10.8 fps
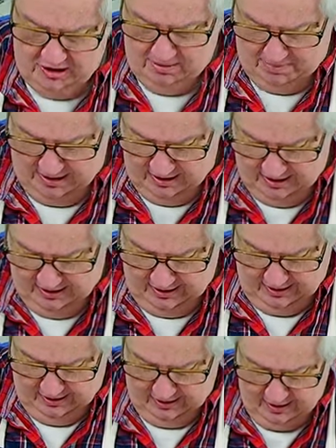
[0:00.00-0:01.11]
to be
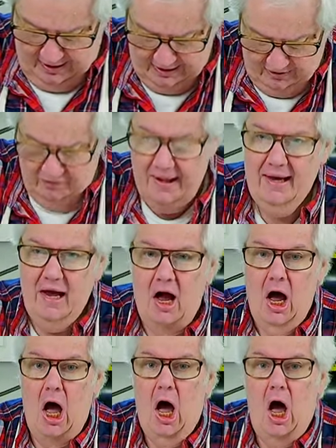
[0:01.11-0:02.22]
kind of like
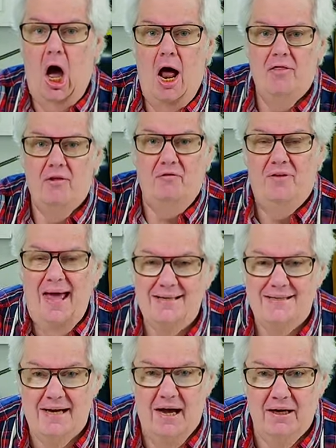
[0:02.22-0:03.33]
on the flat
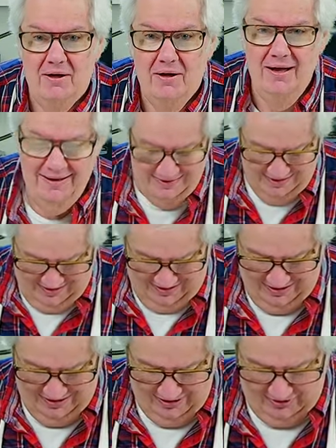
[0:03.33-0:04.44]
side,
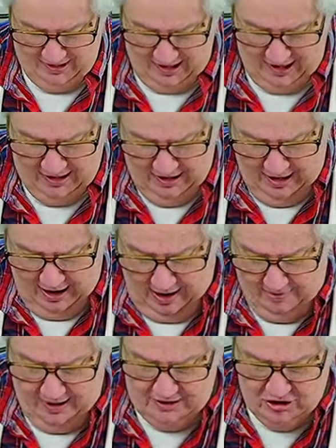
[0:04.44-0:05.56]
okay?
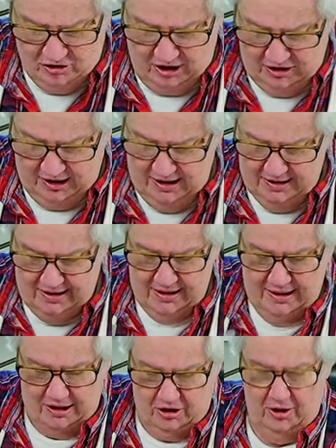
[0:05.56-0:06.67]
And that's so that the heat can
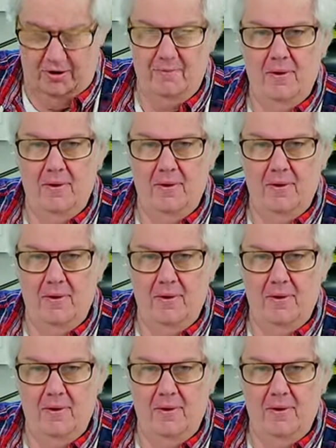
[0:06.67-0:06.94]
get there.